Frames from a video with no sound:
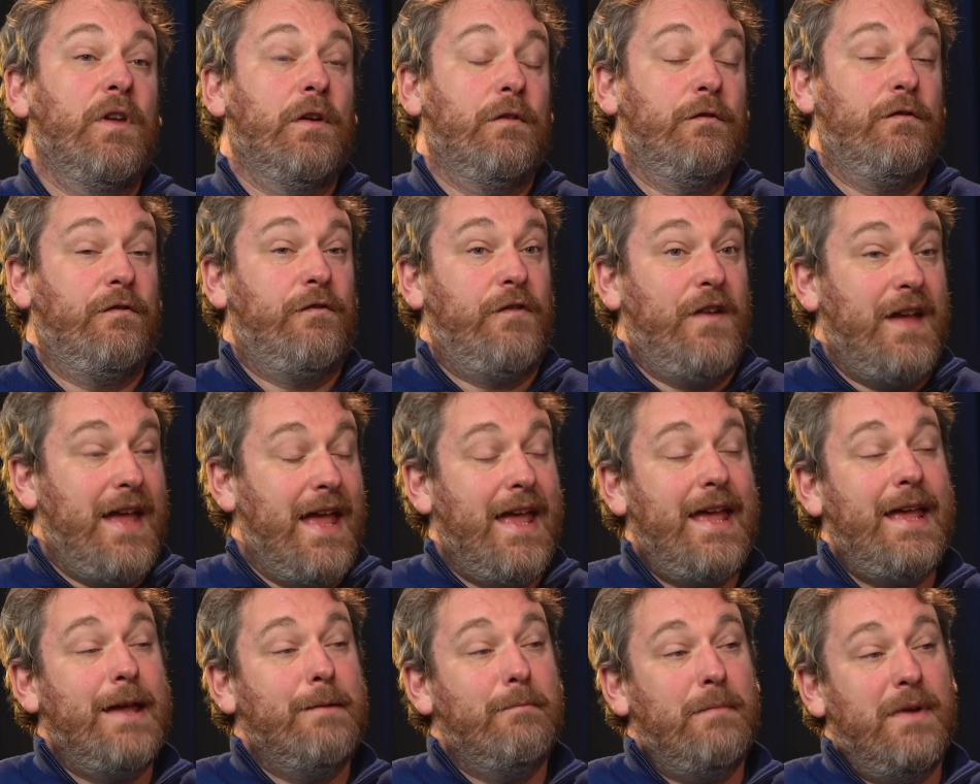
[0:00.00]
For
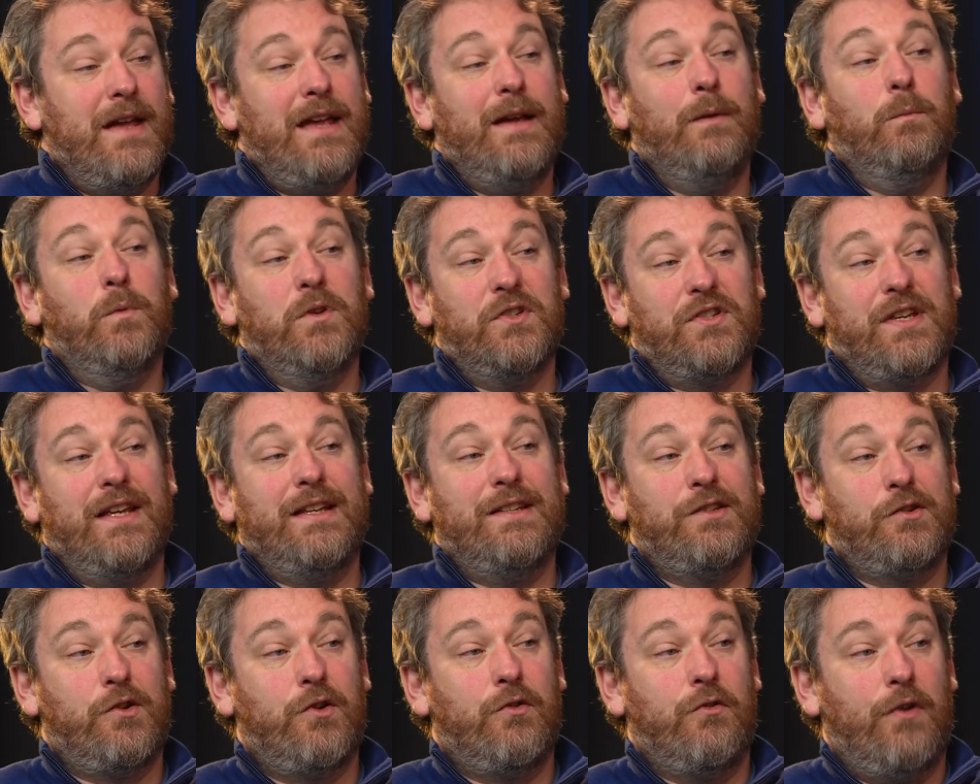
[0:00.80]
him, it was
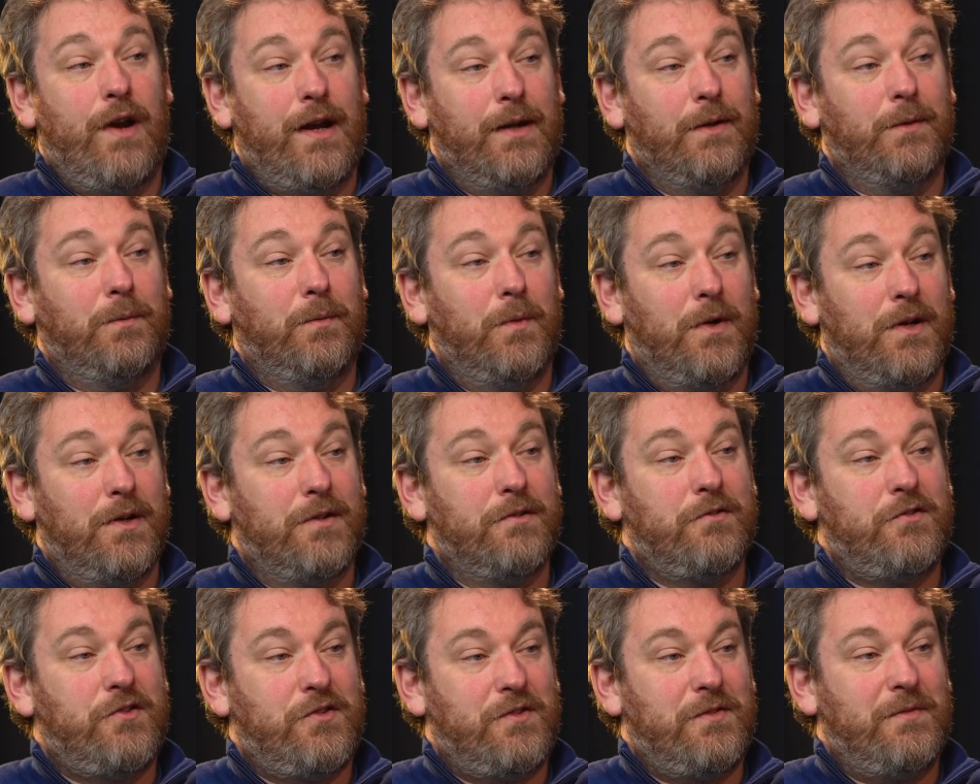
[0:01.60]
his Grail
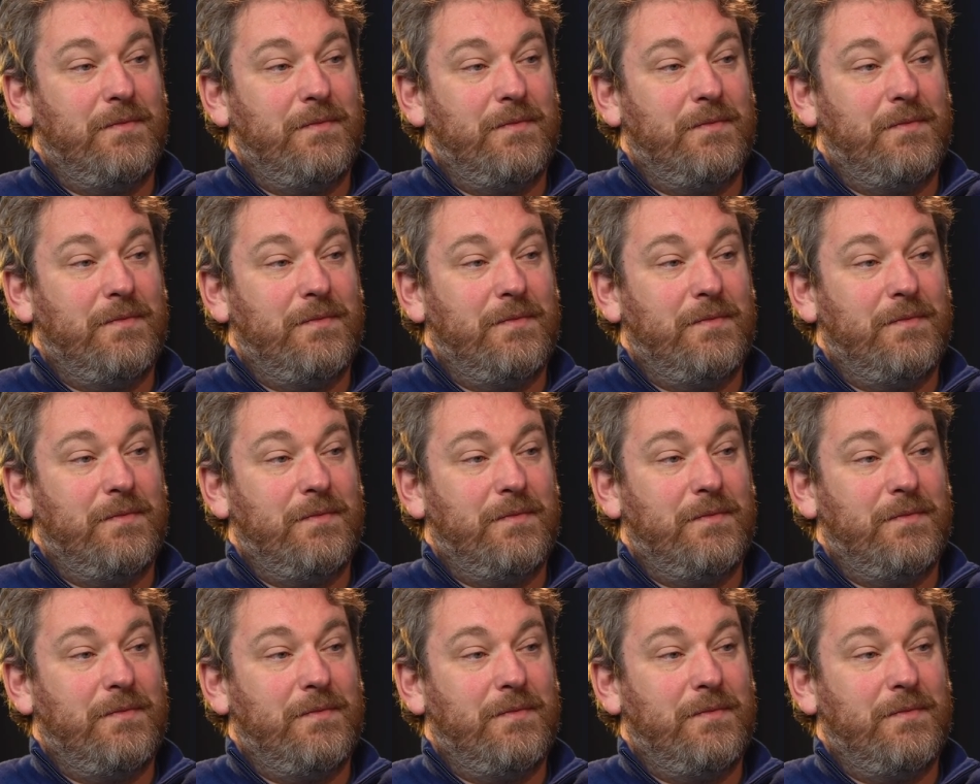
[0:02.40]
watch.